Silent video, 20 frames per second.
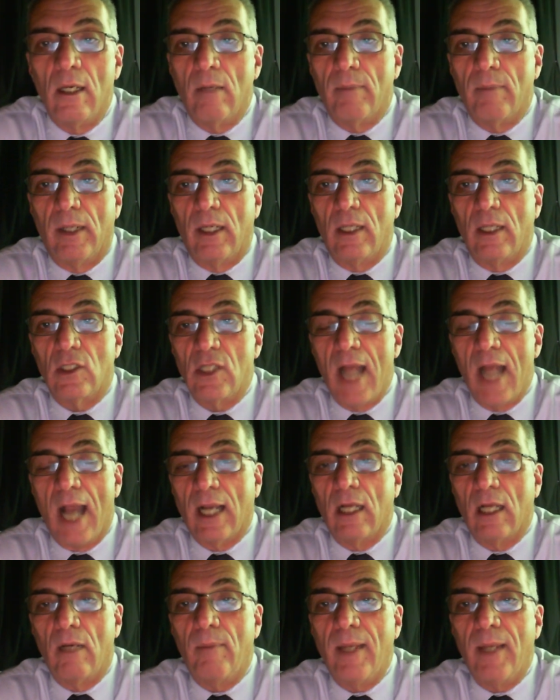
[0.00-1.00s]
but it's not
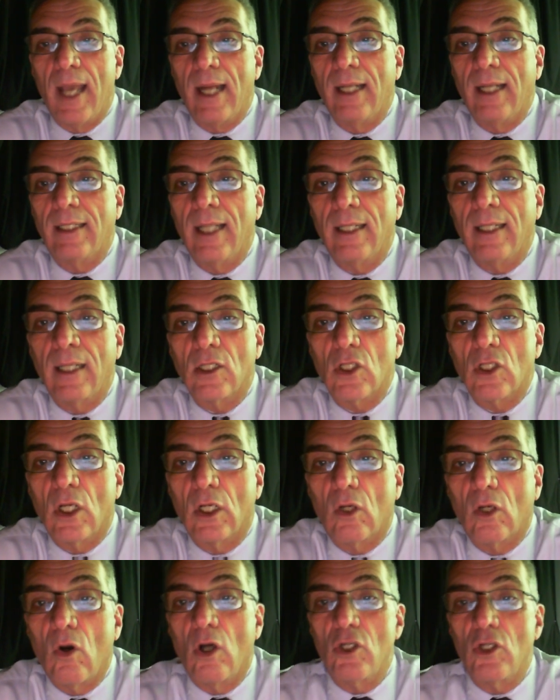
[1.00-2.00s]
going to be anything that's going
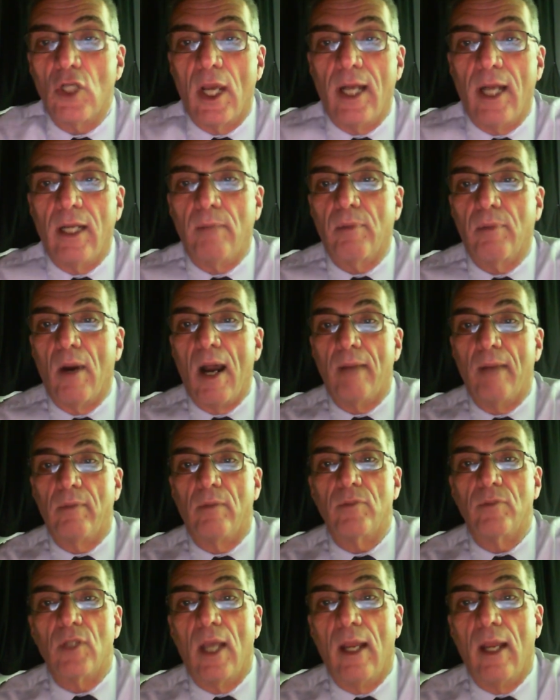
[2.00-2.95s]
to cause you any problems.